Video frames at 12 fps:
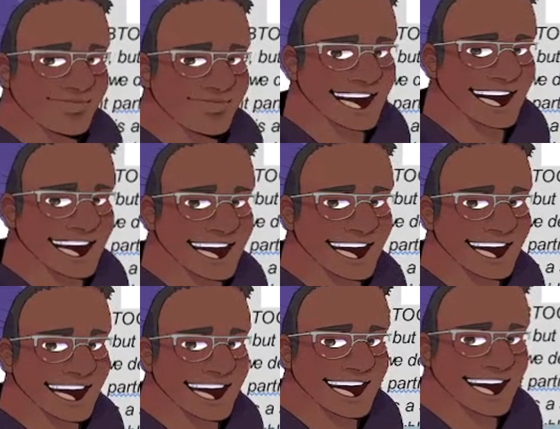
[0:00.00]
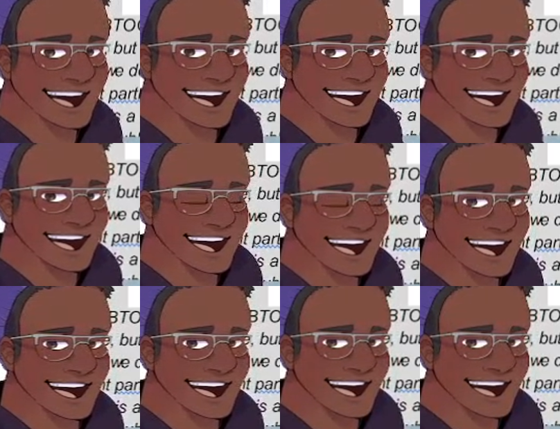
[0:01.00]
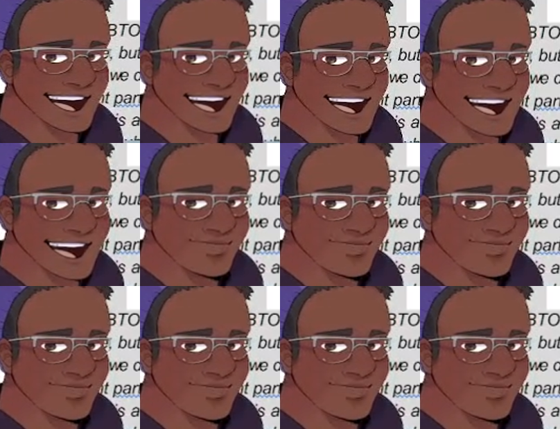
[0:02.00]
And so when they saw these things